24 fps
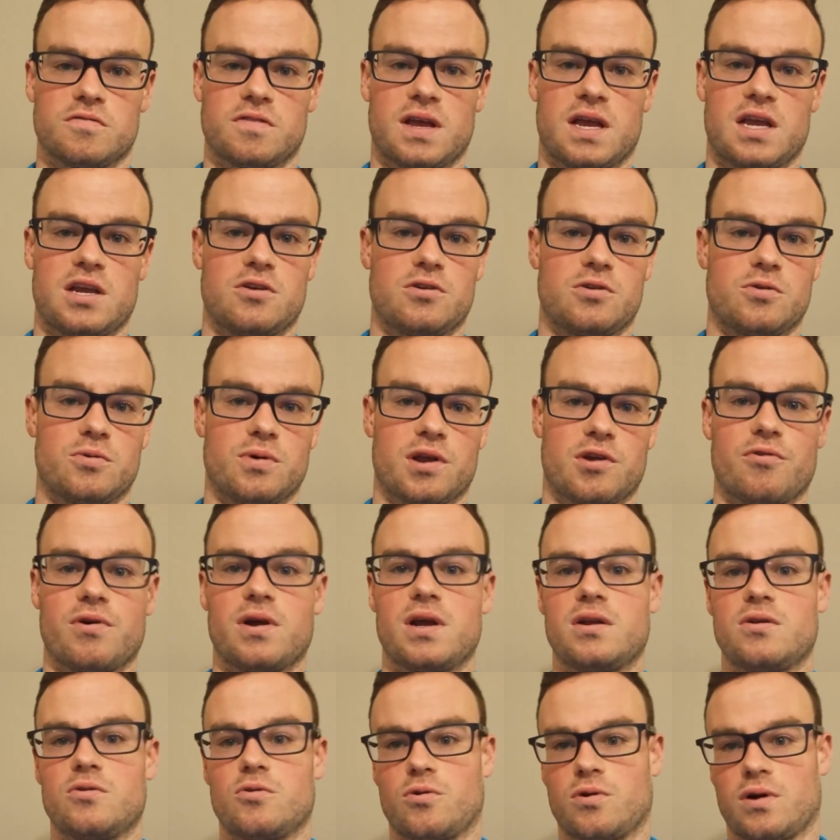hey, you're doing
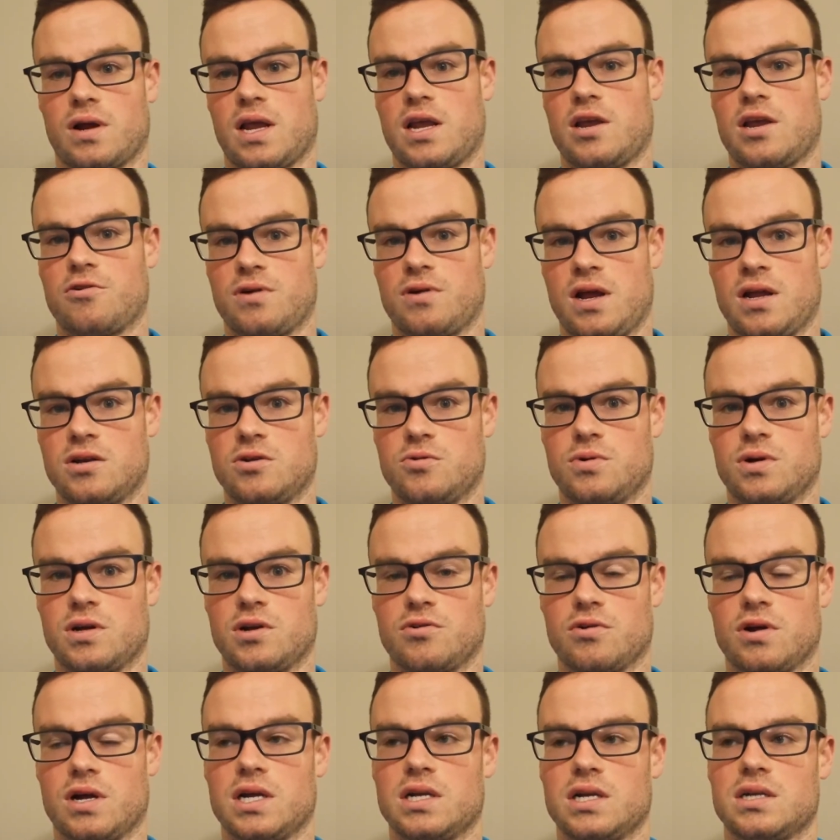great, or hey, you're not doing
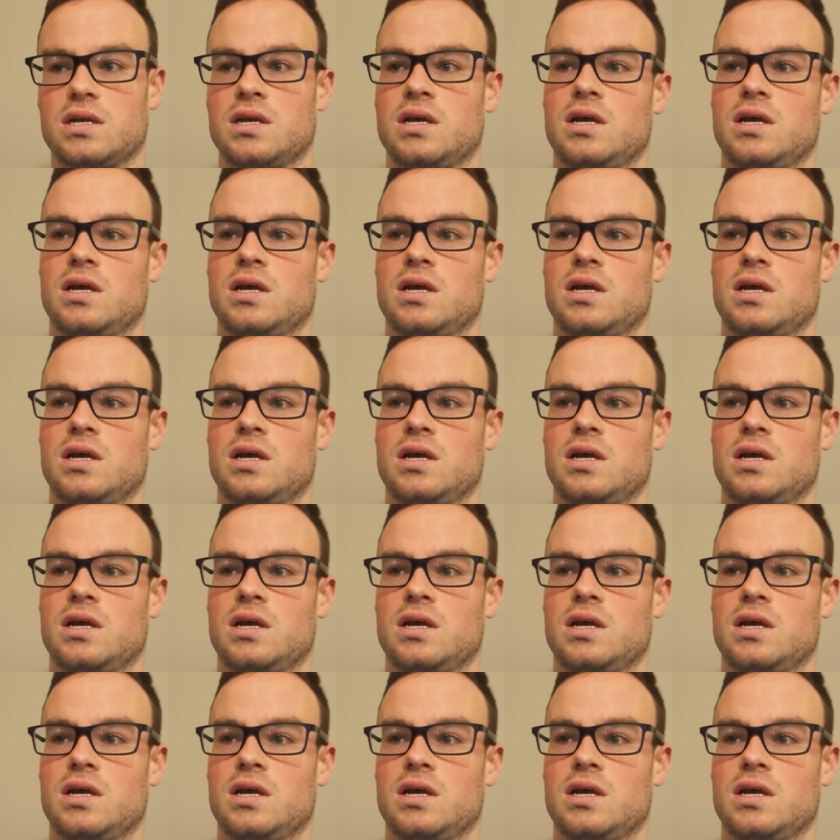great.